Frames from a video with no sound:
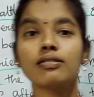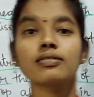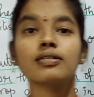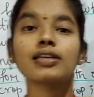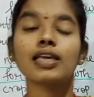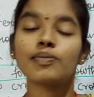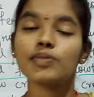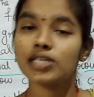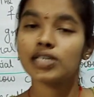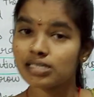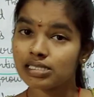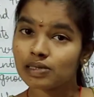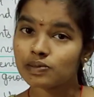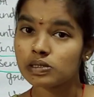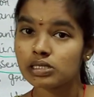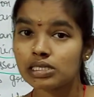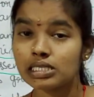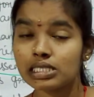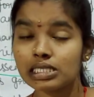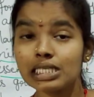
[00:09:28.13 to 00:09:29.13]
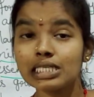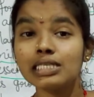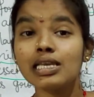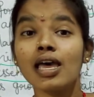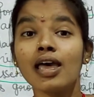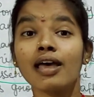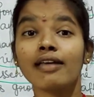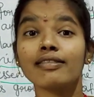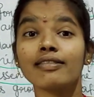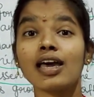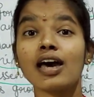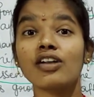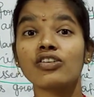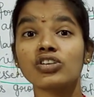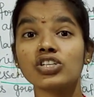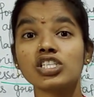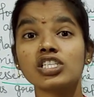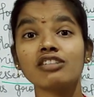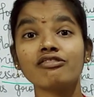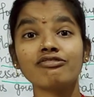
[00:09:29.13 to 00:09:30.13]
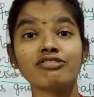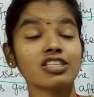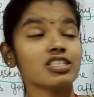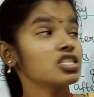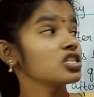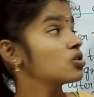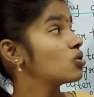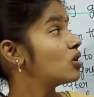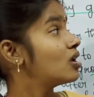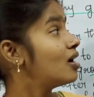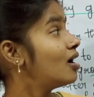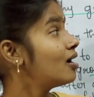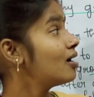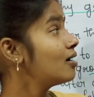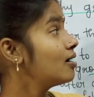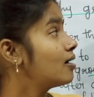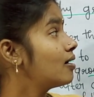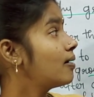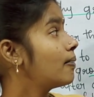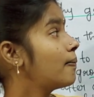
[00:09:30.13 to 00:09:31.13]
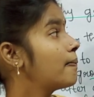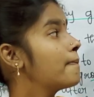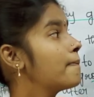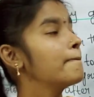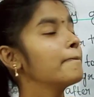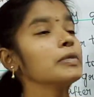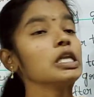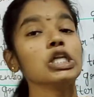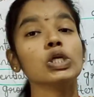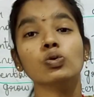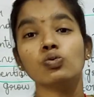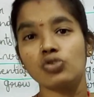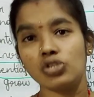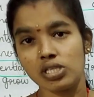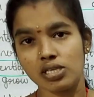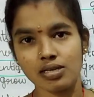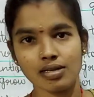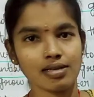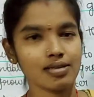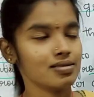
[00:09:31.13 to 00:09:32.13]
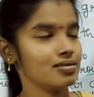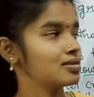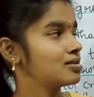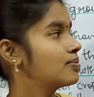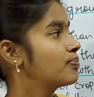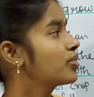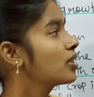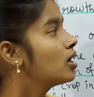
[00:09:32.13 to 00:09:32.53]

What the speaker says: chemical substances, they are rich in particular nutrients.